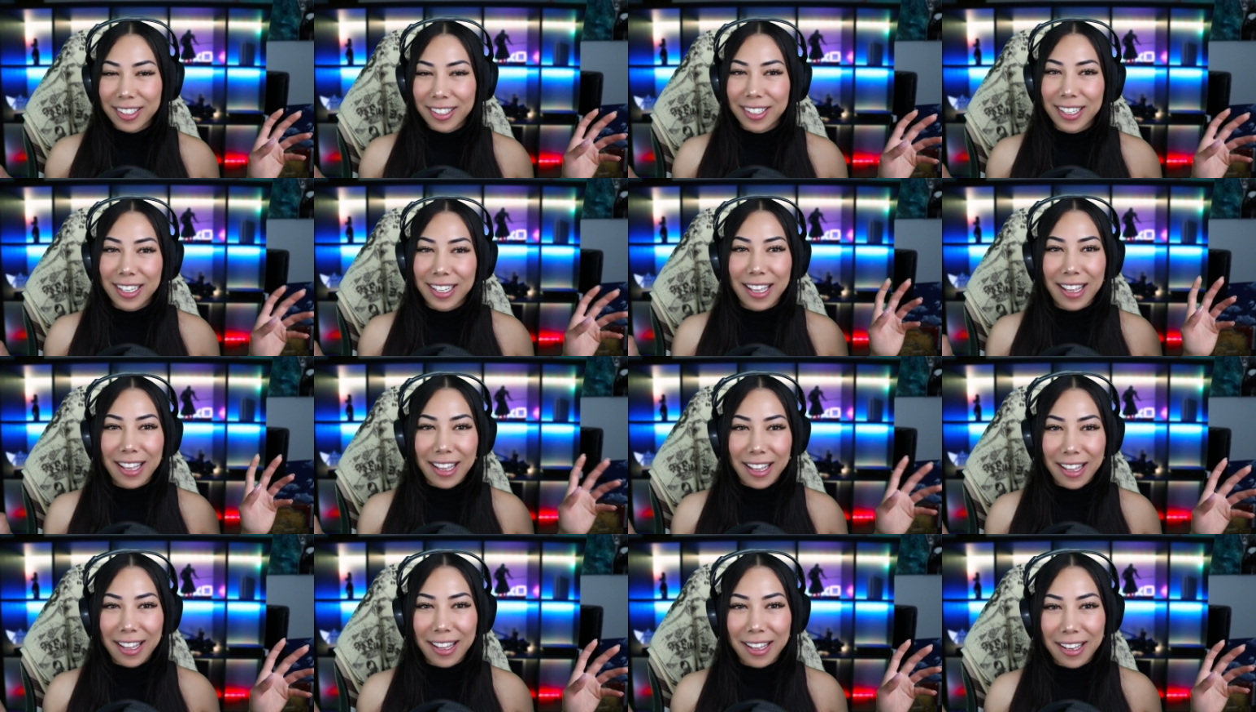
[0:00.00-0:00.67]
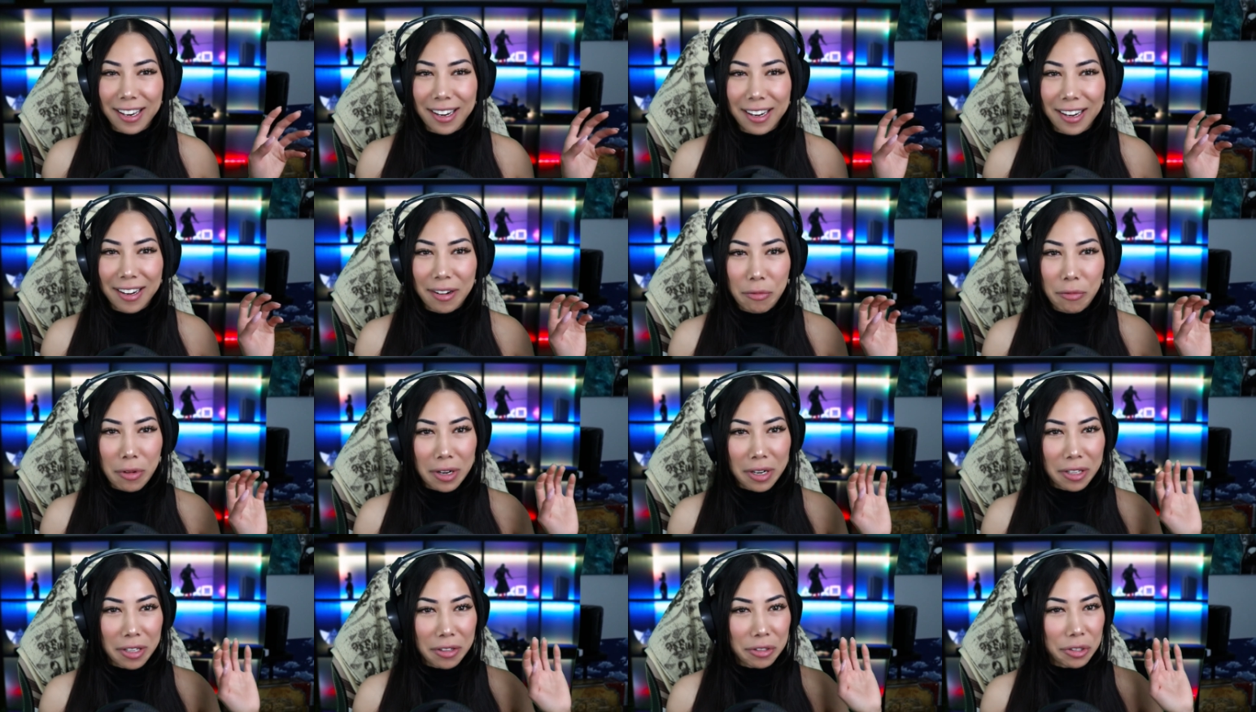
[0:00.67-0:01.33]
in
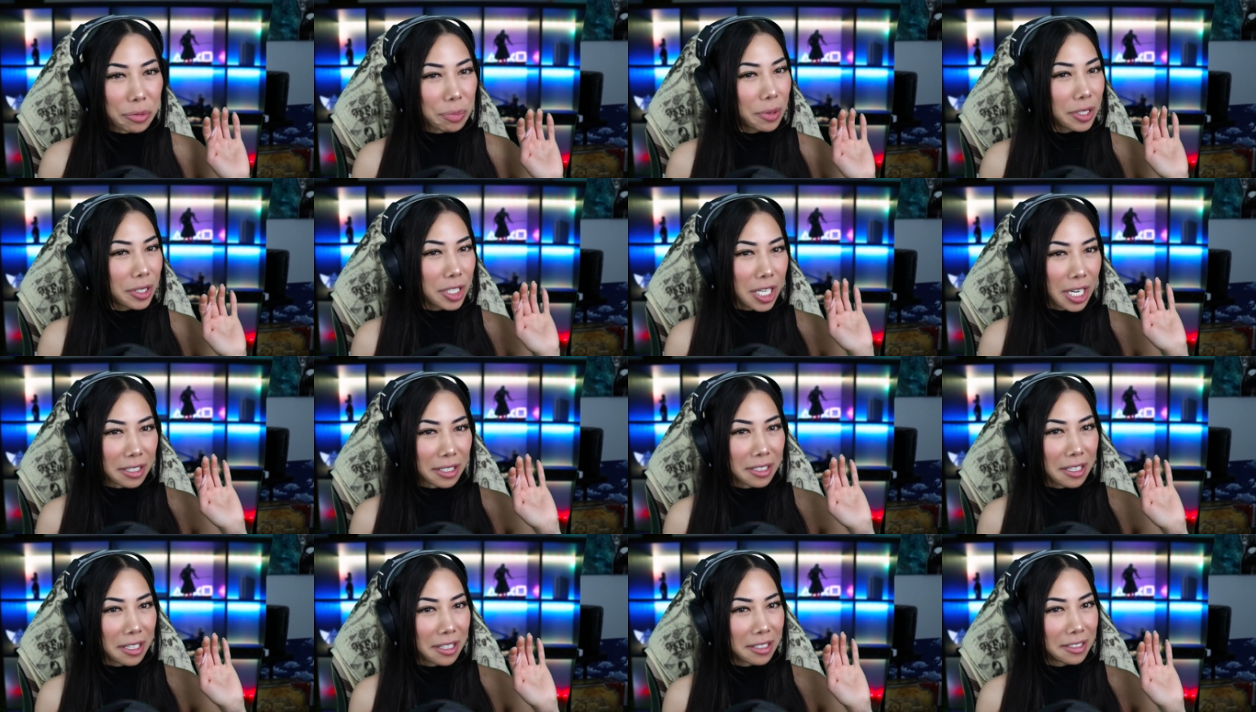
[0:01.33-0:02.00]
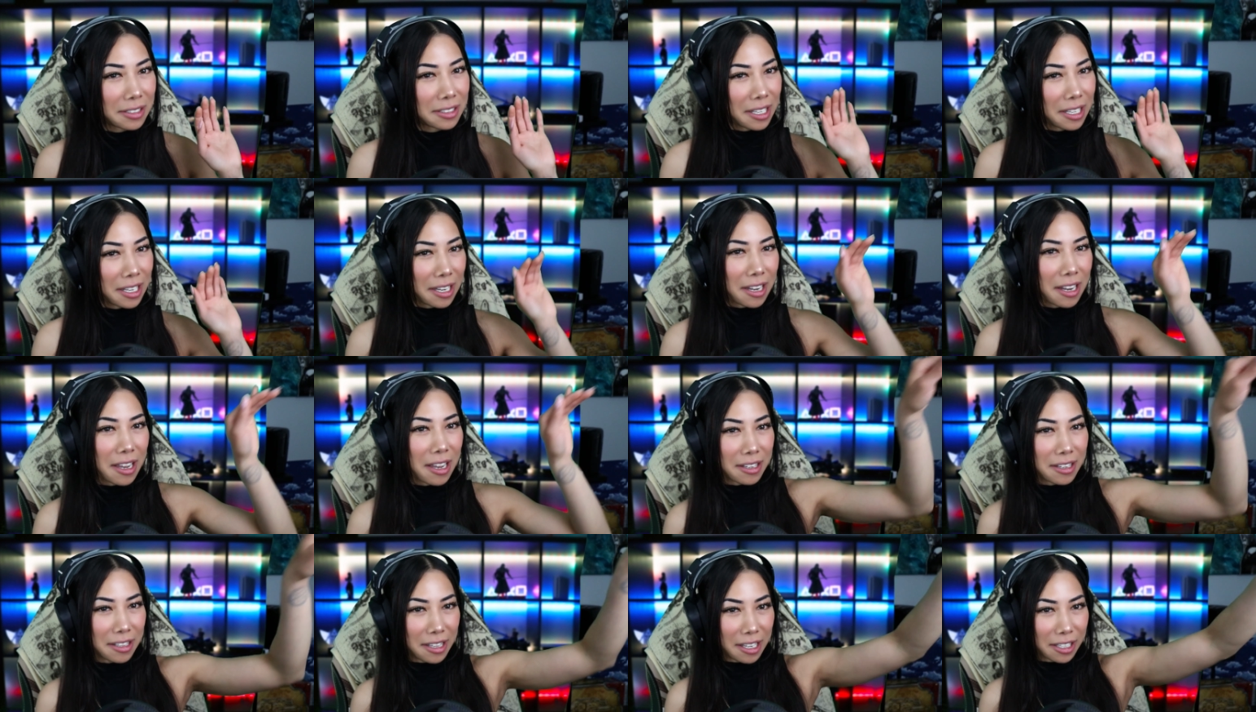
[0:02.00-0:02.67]
one of those projectiles that
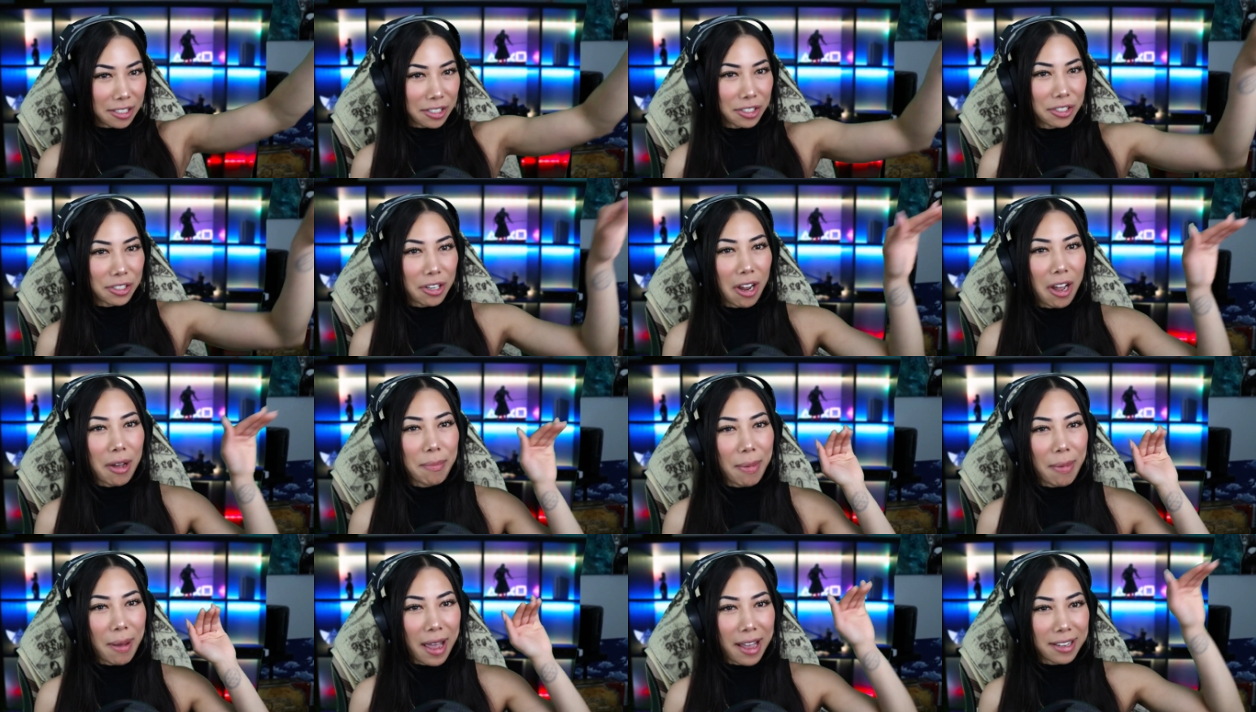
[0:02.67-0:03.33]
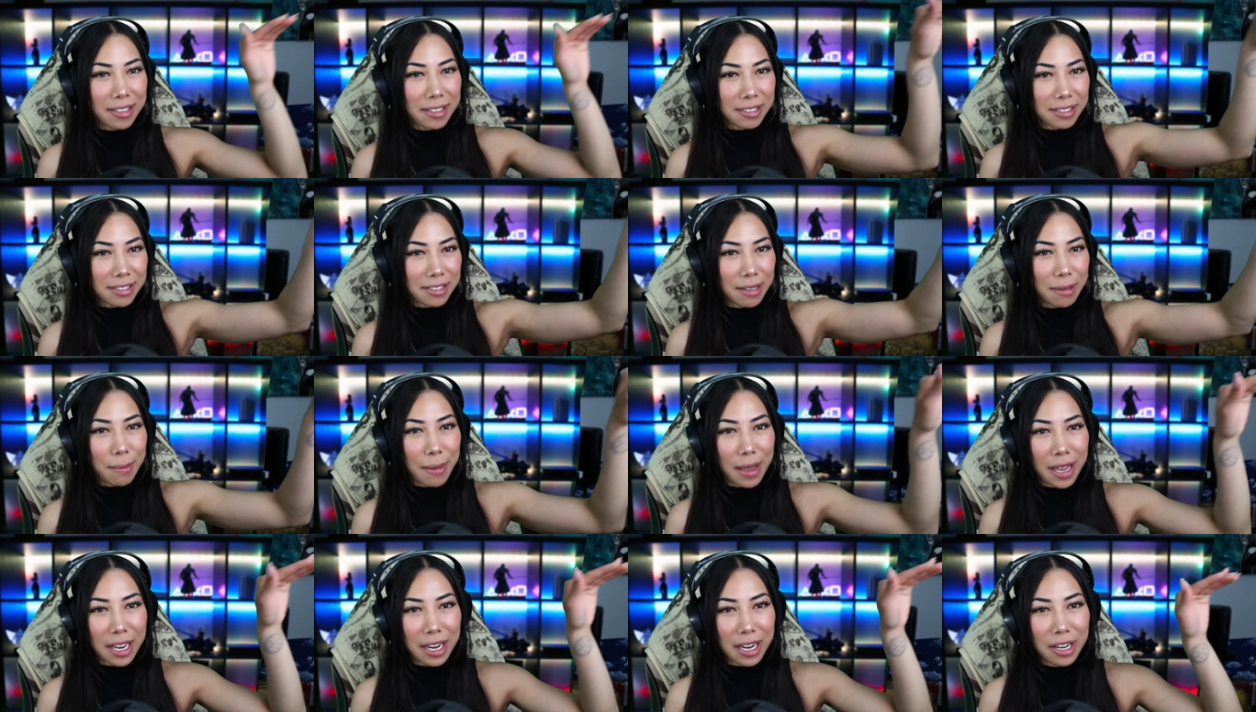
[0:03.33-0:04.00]
kind of like shot past the
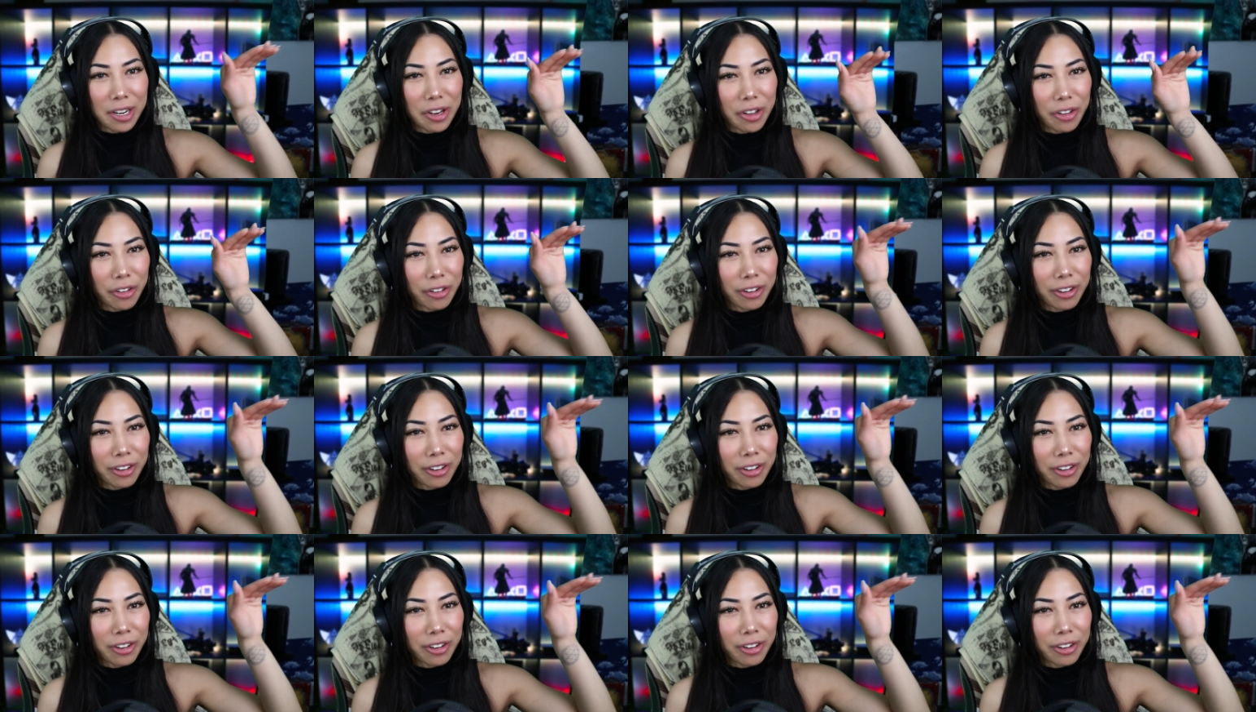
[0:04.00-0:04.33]
main dude.